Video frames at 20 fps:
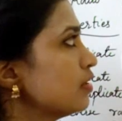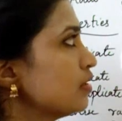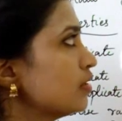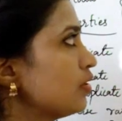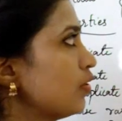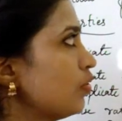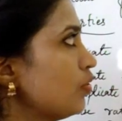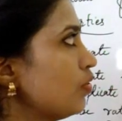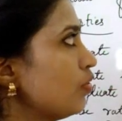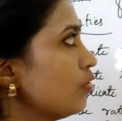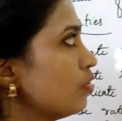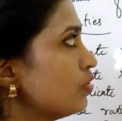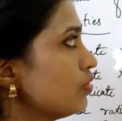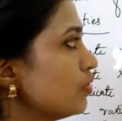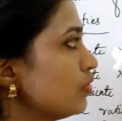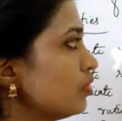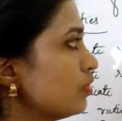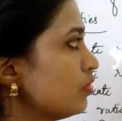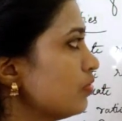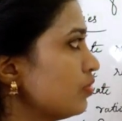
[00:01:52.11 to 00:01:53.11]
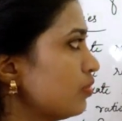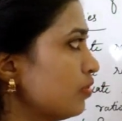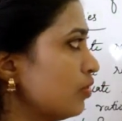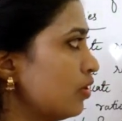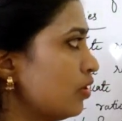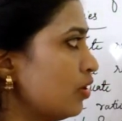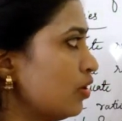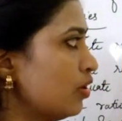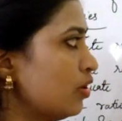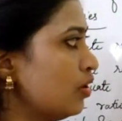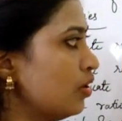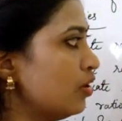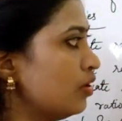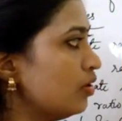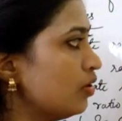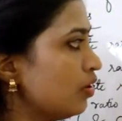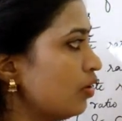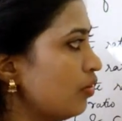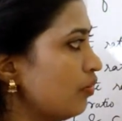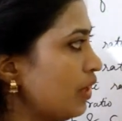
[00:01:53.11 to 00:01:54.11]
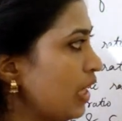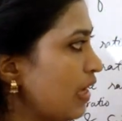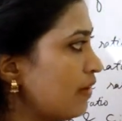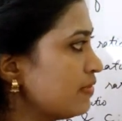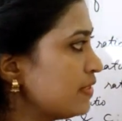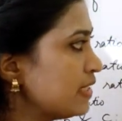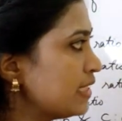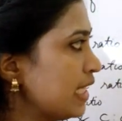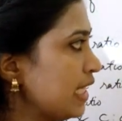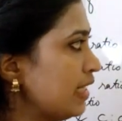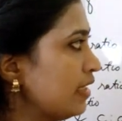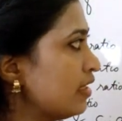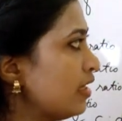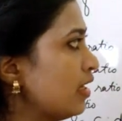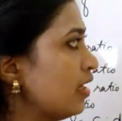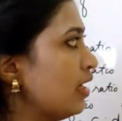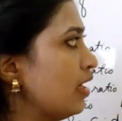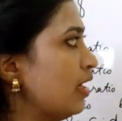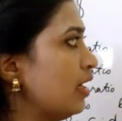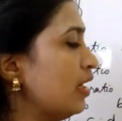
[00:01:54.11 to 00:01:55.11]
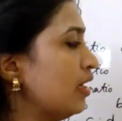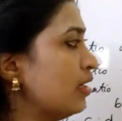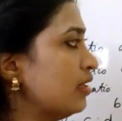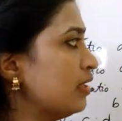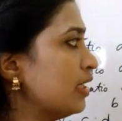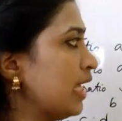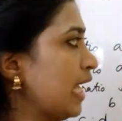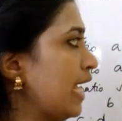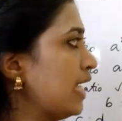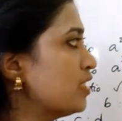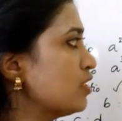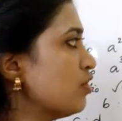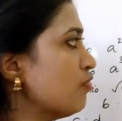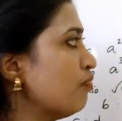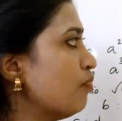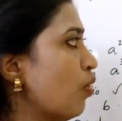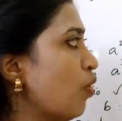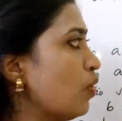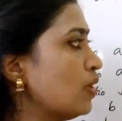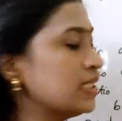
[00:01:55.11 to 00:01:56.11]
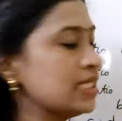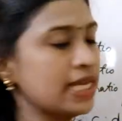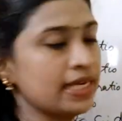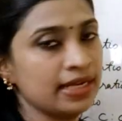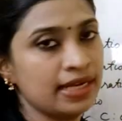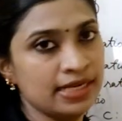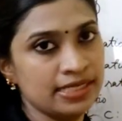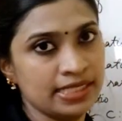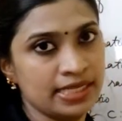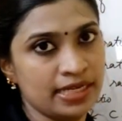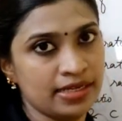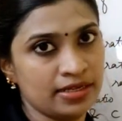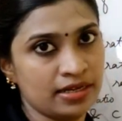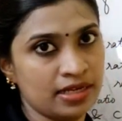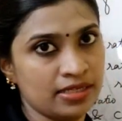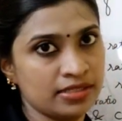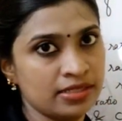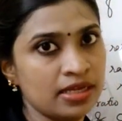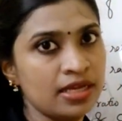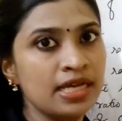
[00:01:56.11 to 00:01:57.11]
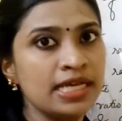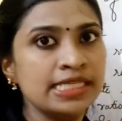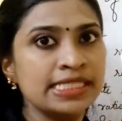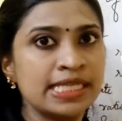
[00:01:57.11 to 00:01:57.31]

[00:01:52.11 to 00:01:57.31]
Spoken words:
So we have seen the case of boys and girls in the class.